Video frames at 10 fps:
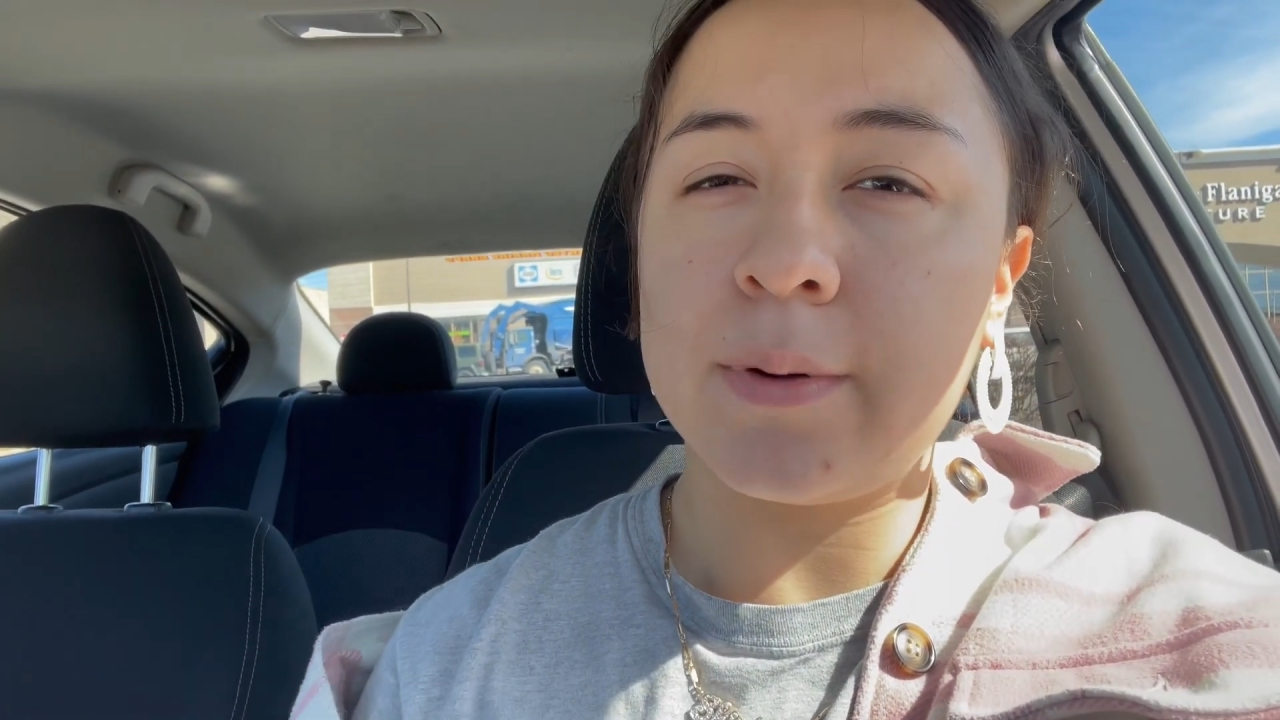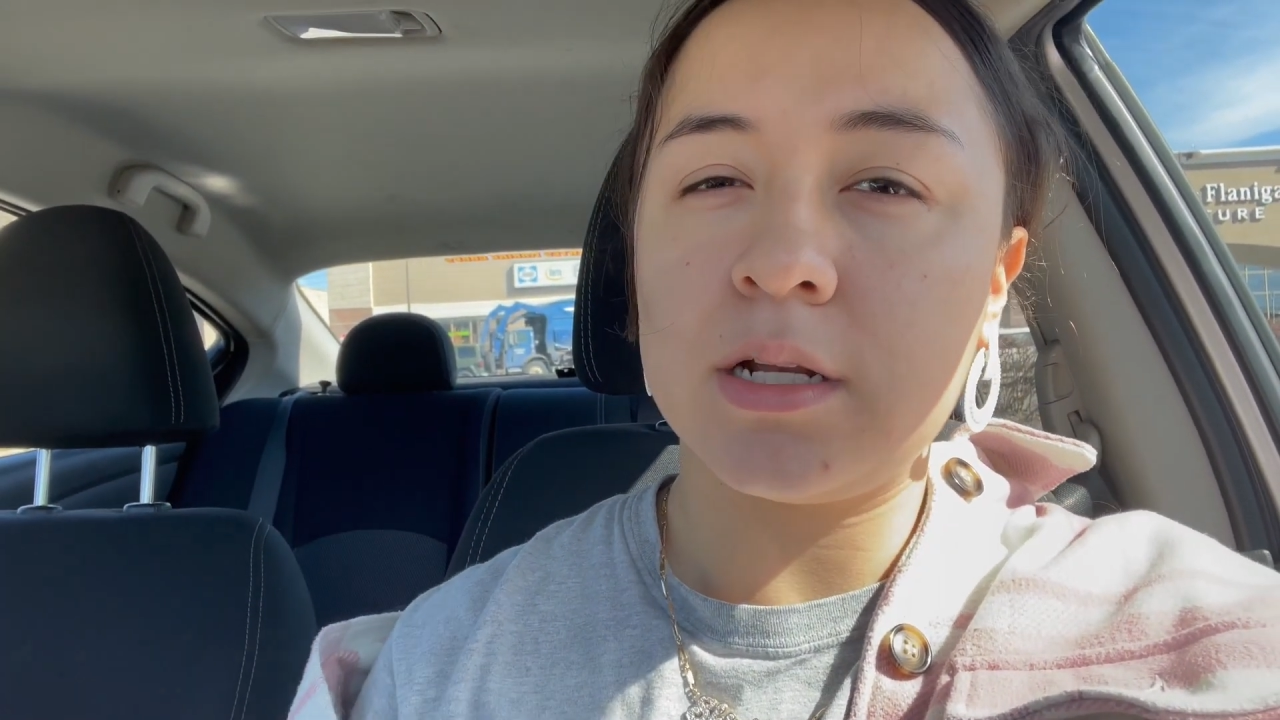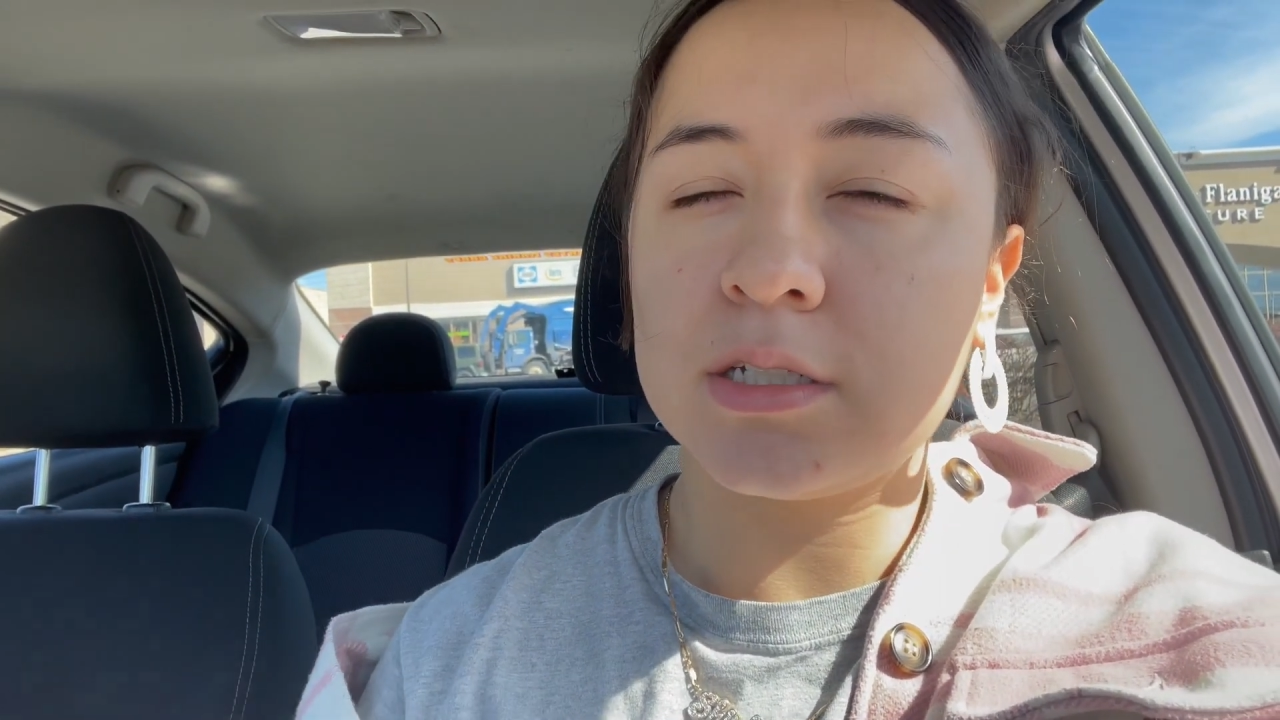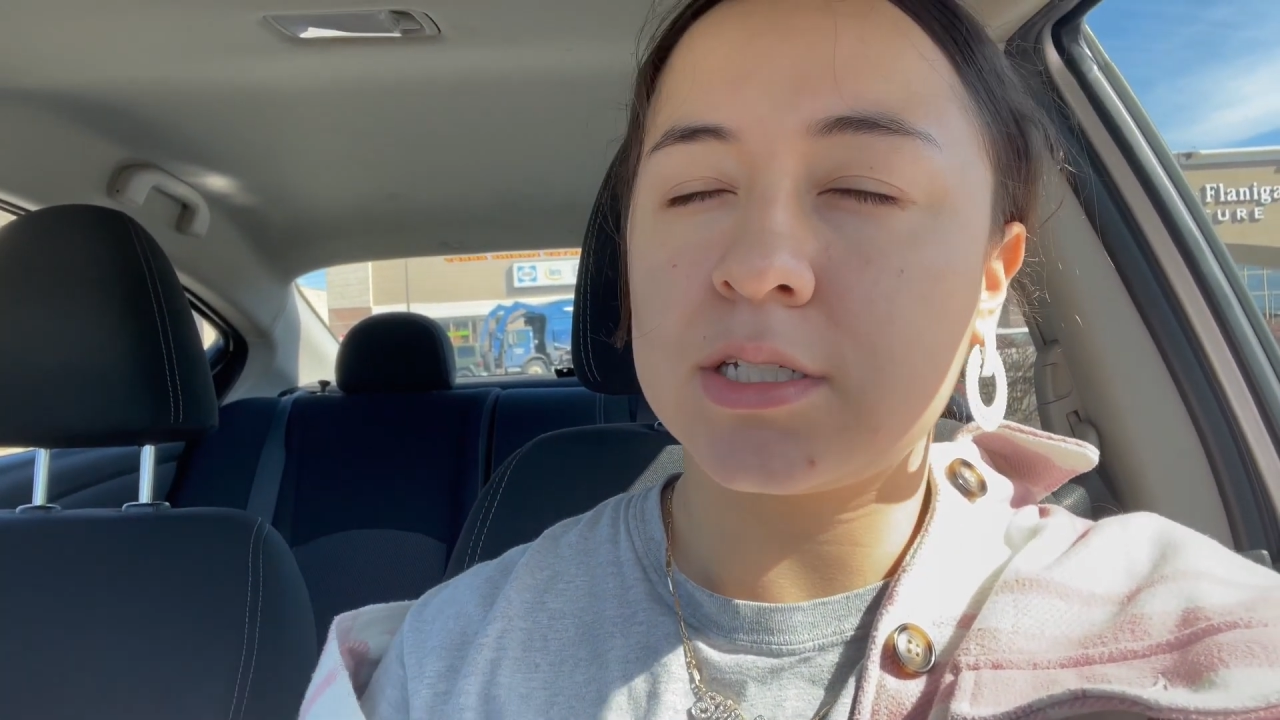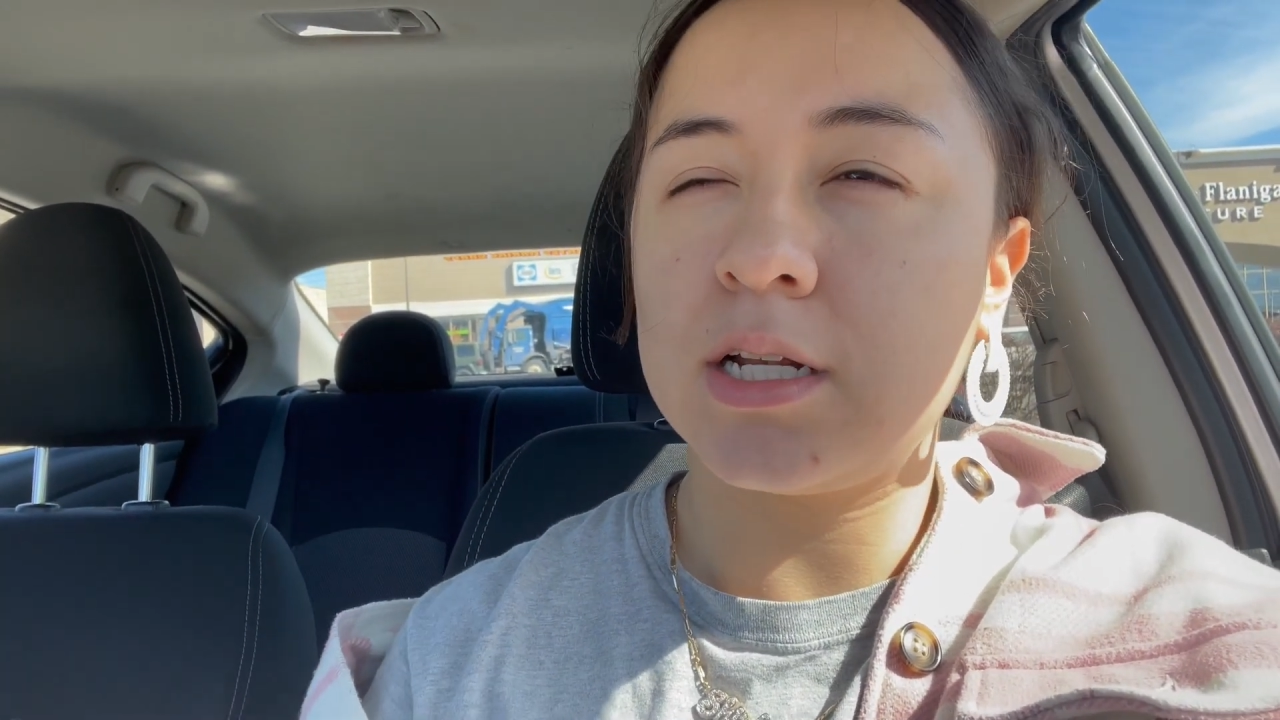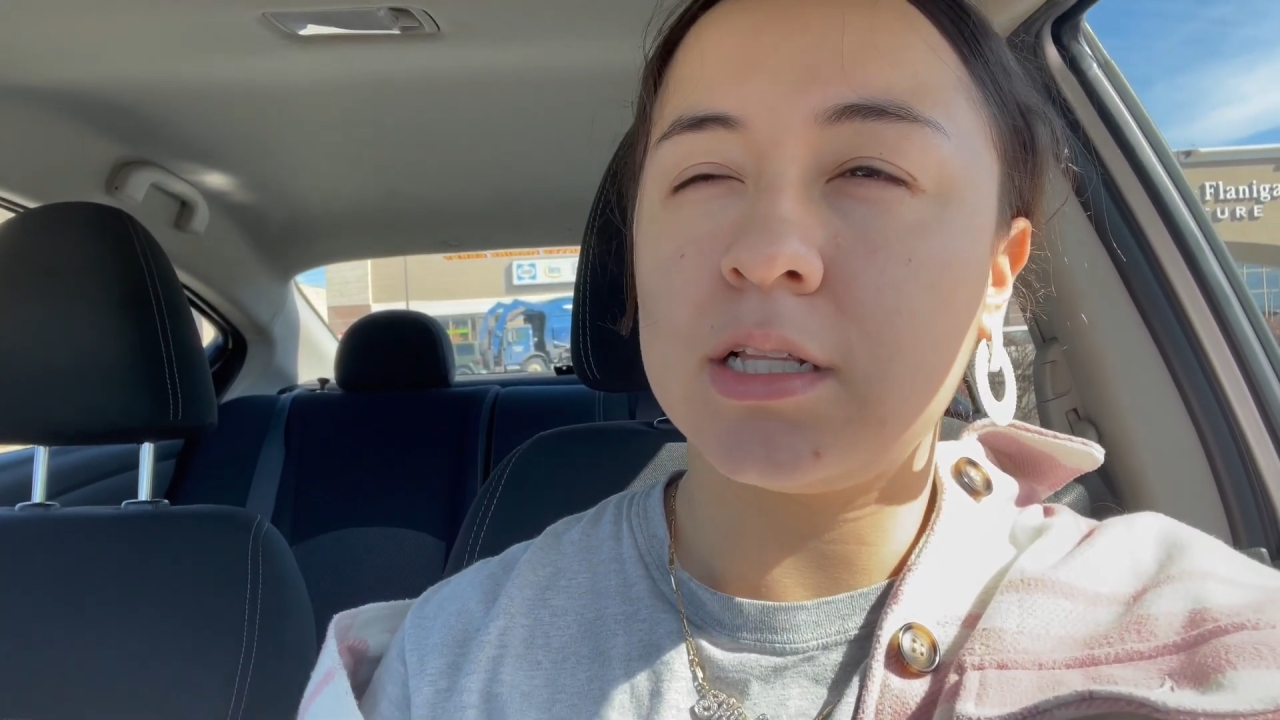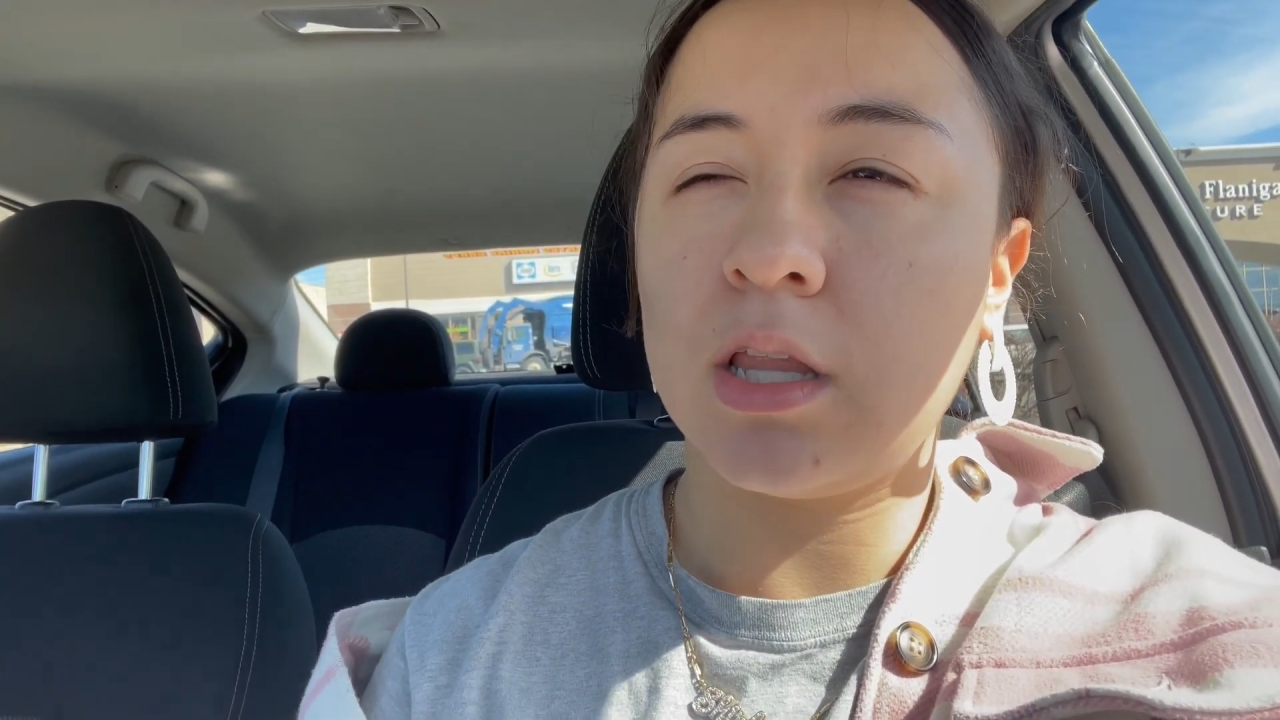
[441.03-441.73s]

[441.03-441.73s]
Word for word: but it does get a